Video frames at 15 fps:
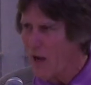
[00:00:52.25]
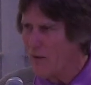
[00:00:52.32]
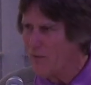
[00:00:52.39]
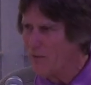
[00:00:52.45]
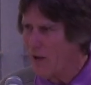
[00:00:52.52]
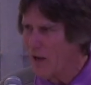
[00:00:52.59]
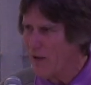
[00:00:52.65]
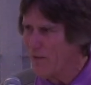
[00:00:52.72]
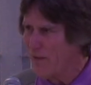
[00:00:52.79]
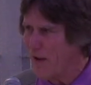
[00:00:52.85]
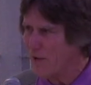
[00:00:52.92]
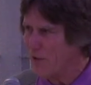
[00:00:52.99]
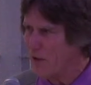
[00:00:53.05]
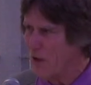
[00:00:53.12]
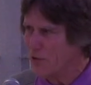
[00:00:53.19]
I've, I
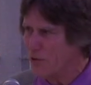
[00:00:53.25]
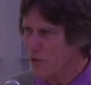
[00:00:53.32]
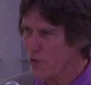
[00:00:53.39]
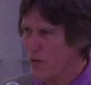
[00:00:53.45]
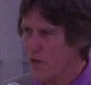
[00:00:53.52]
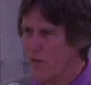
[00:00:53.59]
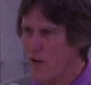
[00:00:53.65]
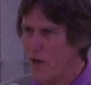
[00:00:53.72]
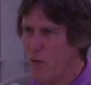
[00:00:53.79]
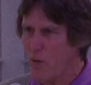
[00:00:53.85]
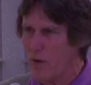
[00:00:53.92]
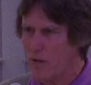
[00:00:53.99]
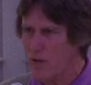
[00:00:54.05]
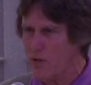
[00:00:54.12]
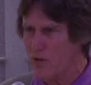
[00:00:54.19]
found an alternative that I
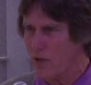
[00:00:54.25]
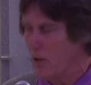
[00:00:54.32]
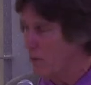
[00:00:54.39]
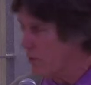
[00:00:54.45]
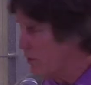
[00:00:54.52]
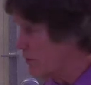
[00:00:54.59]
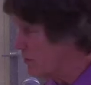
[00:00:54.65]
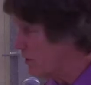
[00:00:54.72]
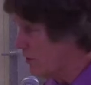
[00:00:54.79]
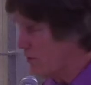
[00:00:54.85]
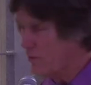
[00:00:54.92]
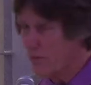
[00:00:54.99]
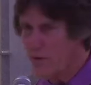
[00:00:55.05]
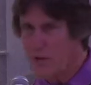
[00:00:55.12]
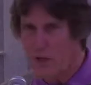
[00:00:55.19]
wanted to share with you. So
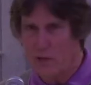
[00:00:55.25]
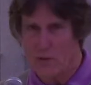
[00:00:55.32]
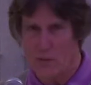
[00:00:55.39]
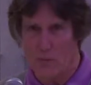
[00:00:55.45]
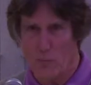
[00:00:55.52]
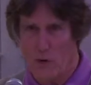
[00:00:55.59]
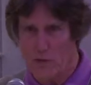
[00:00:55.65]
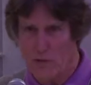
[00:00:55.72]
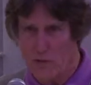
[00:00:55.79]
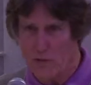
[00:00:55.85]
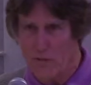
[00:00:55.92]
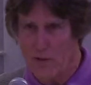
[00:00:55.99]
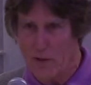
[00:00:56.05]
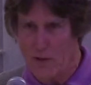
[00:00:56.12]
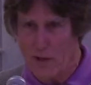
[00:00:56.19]
if you guys would watch
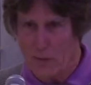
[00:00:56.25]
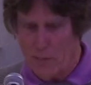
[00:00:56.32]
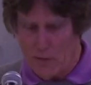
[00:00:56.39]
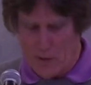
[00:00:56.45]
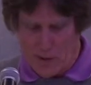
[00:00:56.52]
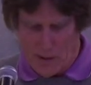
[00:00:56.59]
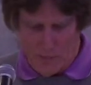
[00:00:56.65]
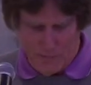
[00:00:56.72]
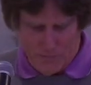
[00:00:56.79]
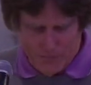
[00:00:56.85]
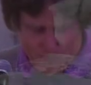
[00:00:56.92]
this video, that'd be great.